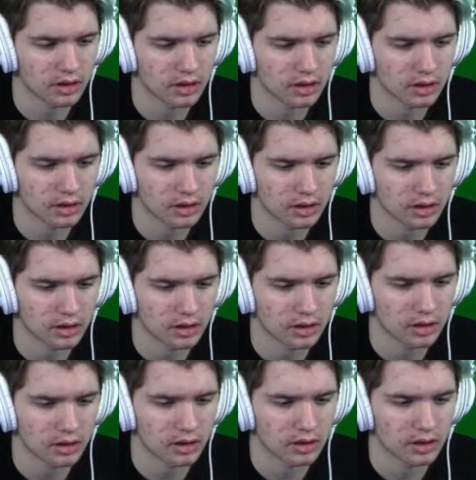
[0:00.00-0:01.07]

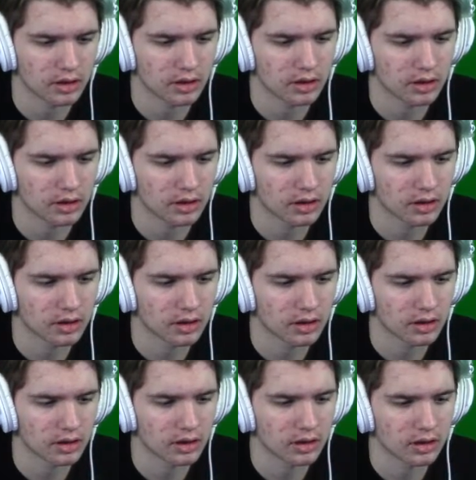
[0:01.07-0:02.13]

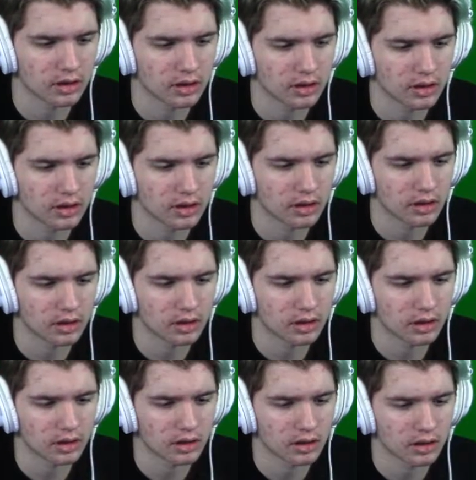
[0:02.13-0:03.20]

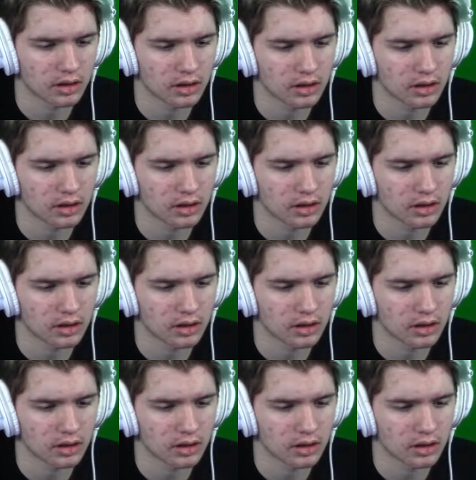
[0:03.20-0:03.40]
Nobody speaks.